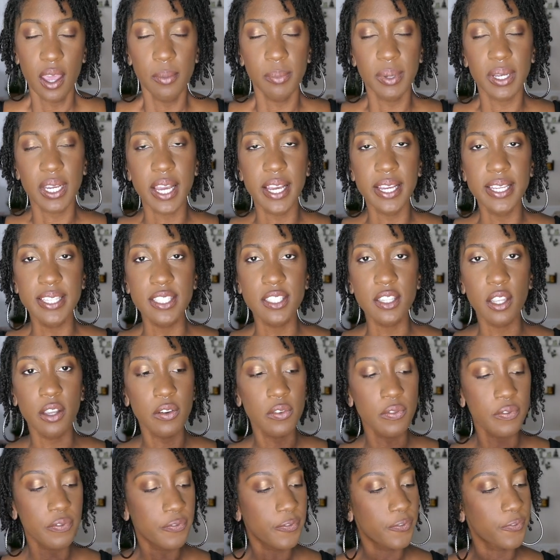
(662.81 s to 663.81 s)
Because
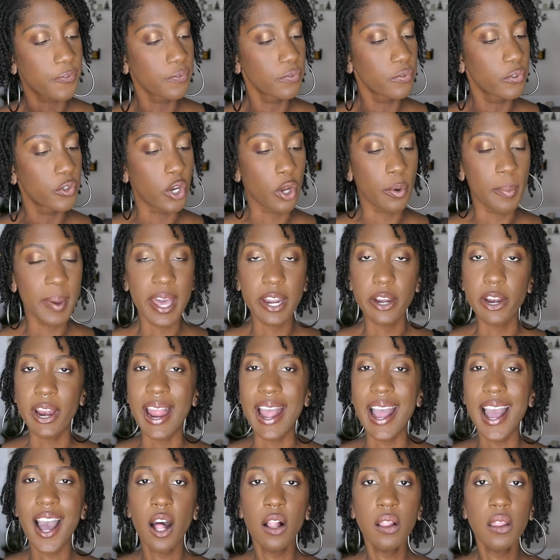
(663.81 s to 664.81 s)
no matter
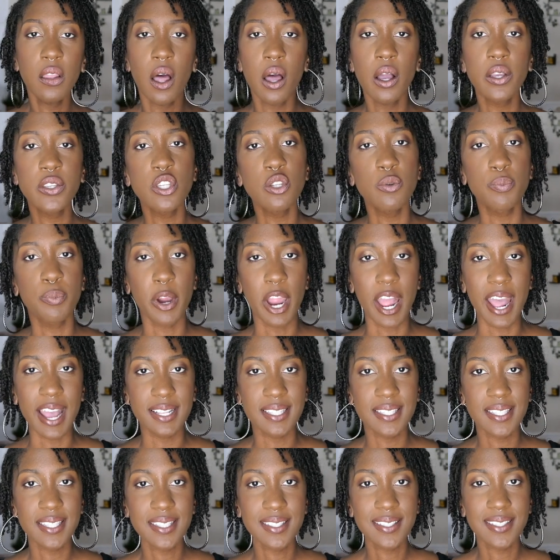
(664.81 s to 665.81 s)
how long you
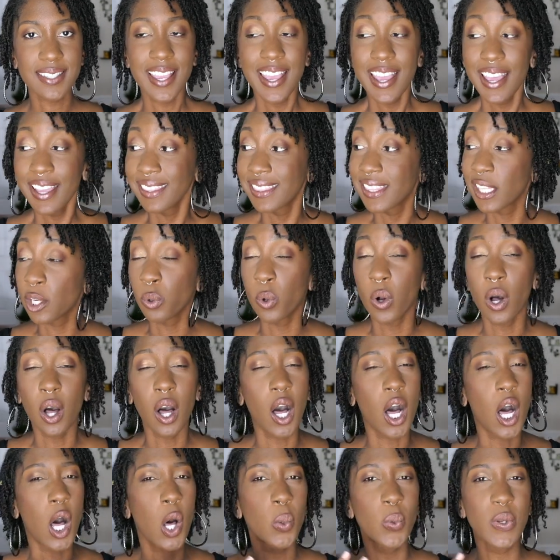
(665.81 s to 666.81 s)
practice, there will
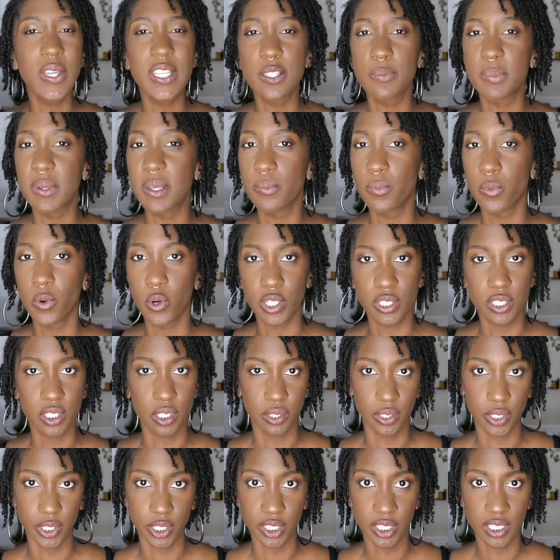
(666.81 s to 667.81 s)
always be more to
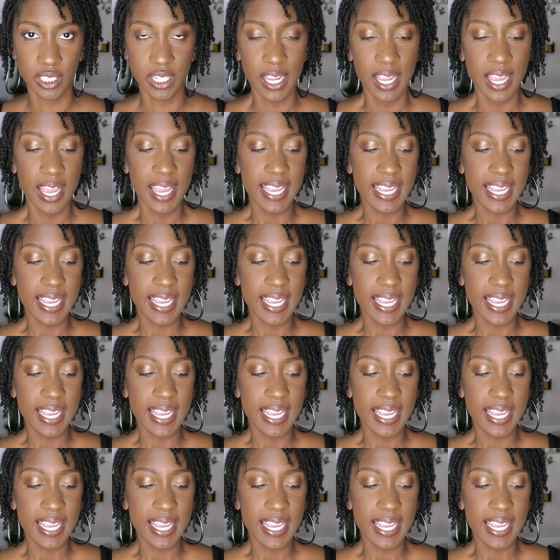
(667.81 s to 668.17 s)
learn.